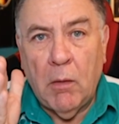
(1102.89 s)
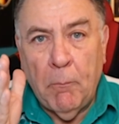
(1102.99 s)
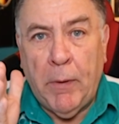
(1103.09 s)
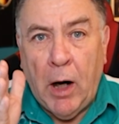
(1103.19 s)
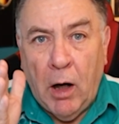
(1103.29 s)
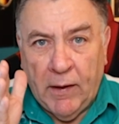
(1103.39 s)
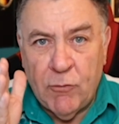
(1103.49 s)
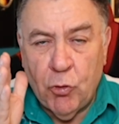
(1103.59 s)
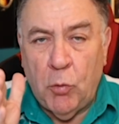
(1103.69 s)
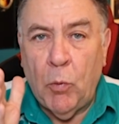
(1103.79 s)
bar
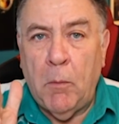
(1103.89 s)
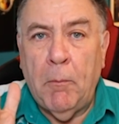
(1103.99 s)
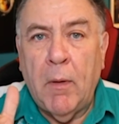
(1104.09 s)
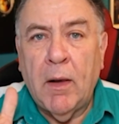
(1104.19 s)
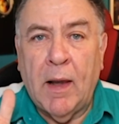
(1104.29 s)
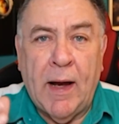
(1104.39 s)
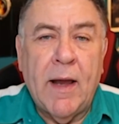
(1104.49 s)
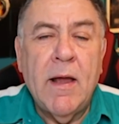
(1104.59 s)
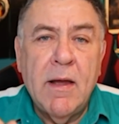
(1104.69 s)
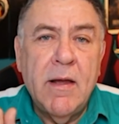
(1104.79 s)
lit up, one light
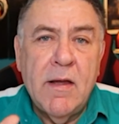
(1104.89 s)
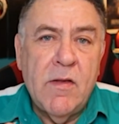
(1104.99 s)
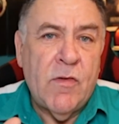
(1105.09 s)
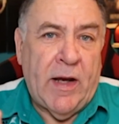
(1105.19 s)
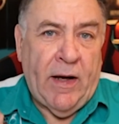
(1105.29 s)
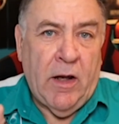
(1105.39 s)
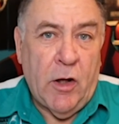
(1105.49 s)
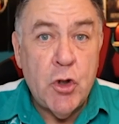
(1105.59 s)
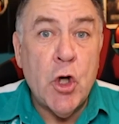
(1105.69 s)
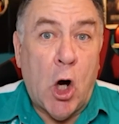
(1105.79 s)
saying
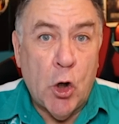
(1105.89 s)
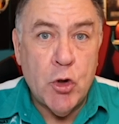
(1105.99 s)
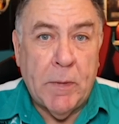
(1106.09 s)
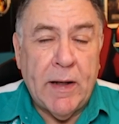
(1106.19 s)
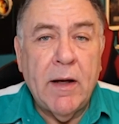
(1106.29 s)
charge me,